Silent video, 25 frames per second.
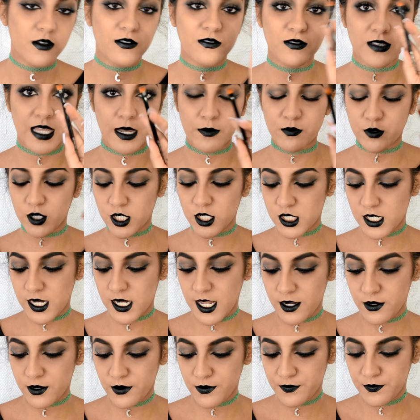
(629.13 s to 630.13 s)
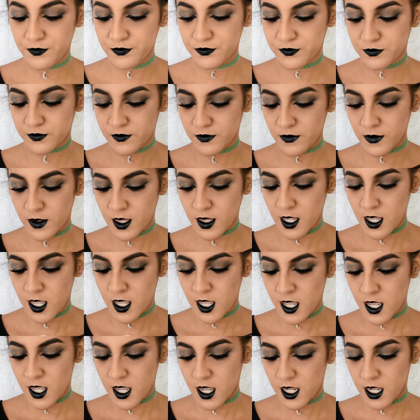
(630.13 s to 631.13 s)
flat brush now
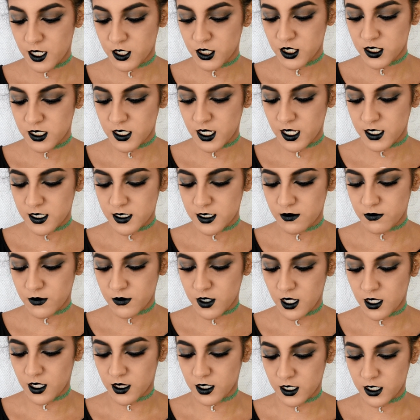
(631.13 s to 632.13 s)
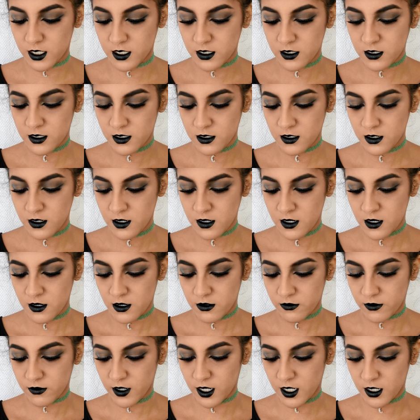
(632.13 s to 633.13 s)
and just get some color
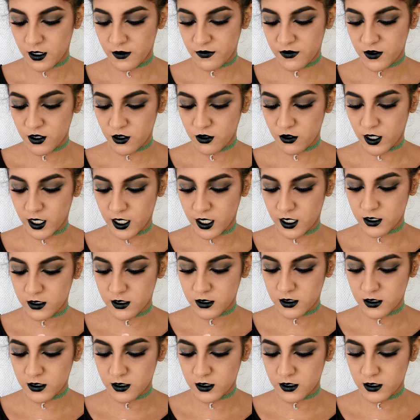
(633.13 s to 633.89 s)
right off the crayon.